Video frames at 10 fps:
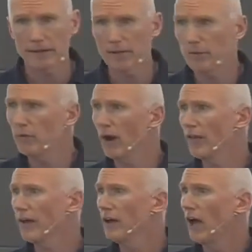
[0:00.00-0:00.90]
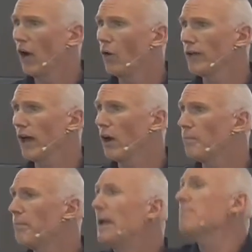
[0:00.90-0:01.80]
that they would rather hold
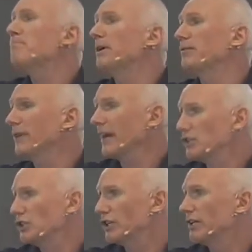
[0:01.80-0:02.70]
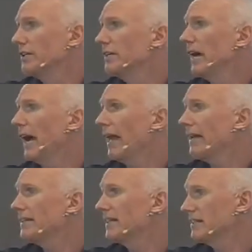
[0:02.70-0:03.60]
imperfection at
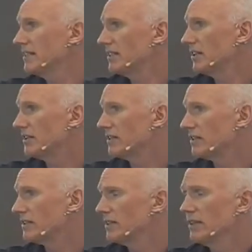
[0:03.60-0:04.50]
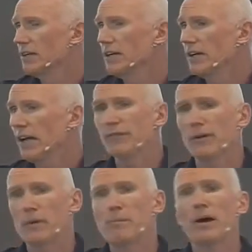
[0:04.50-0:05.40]
a distance. If
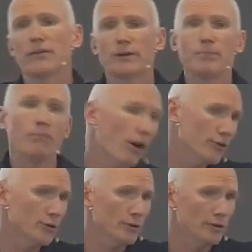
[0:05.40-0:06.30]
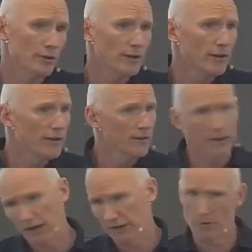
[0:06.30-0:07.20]
I'm a perfect model,
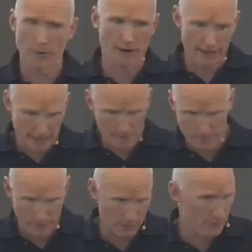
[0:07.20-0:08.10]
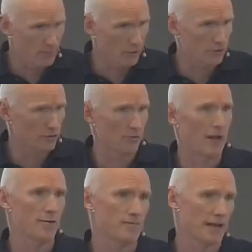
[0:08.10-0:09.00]
then I don't want any imperfect models
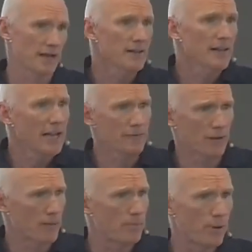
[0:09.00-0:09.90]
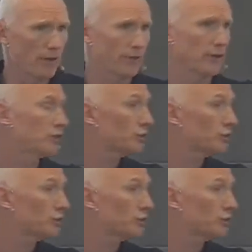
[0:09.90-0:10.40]
around me. If I'm a perfect